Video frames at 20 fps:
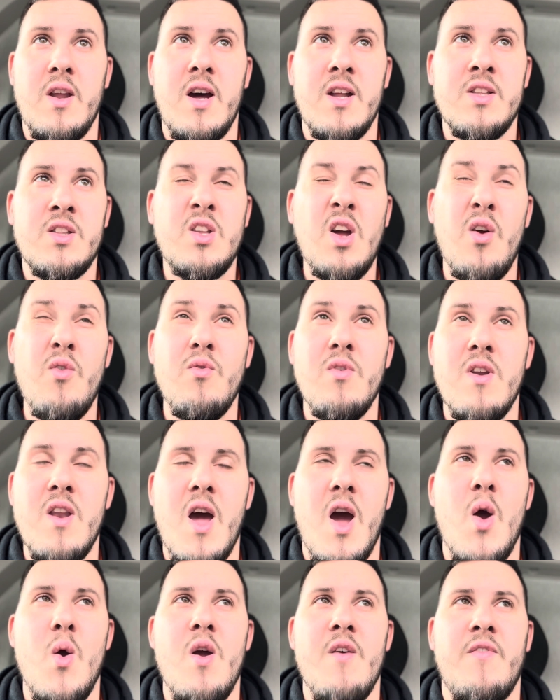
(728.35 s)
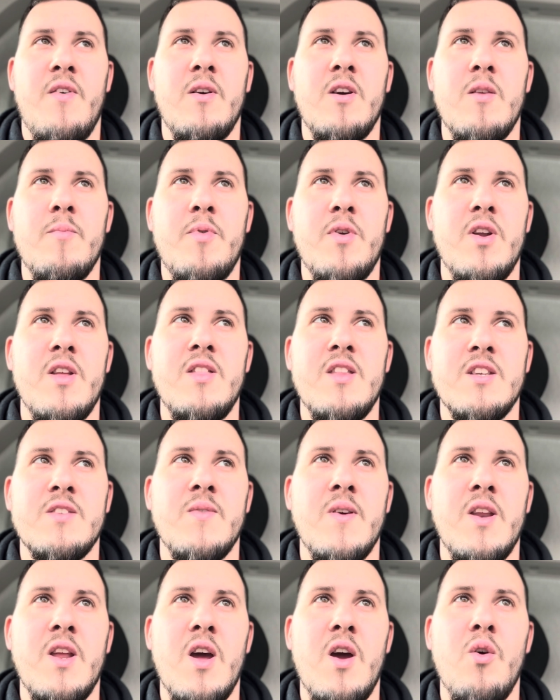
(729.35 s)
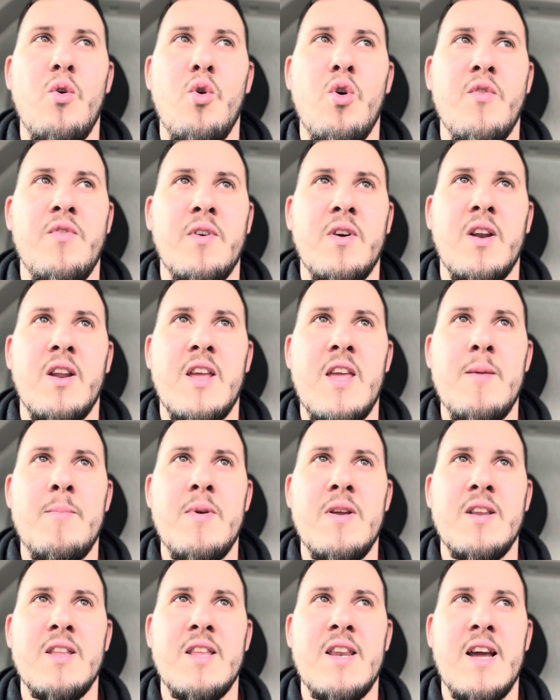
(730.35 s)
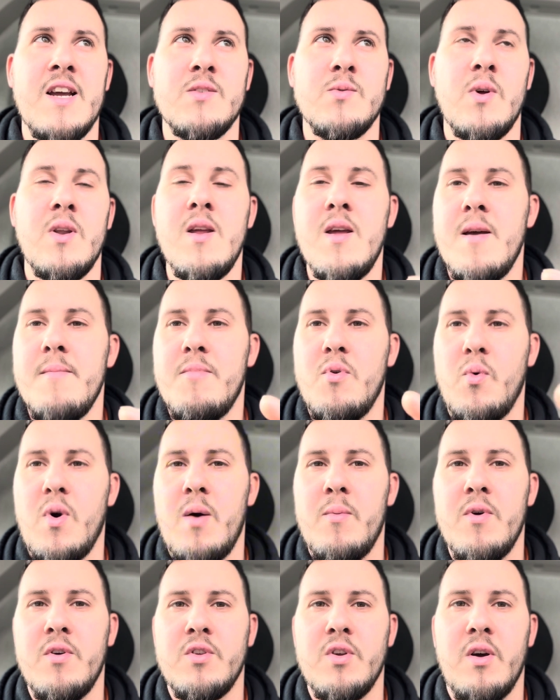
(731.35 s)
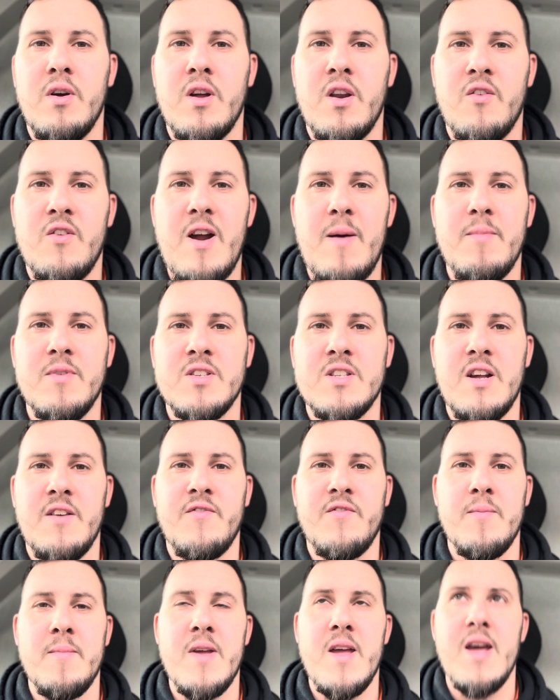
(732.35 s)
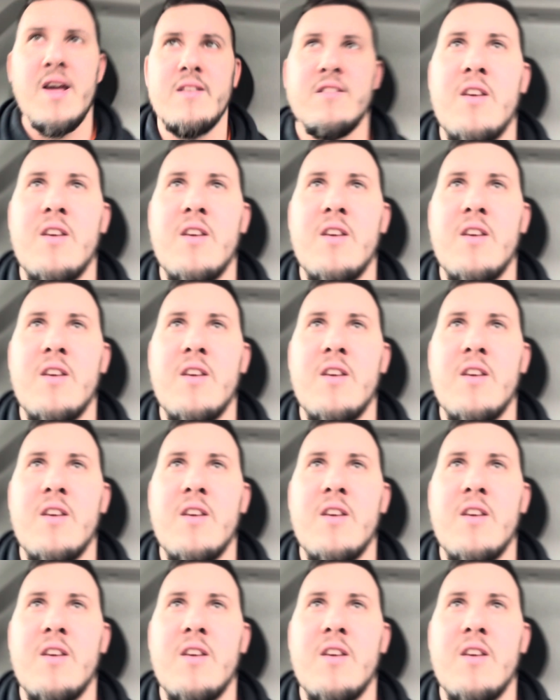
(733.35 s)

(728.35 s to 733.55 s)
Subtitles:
I don't know if I'm going to put it in this video or if I'm going to keep it into the next one. But what I will do, I'm going to grab my stuff from here.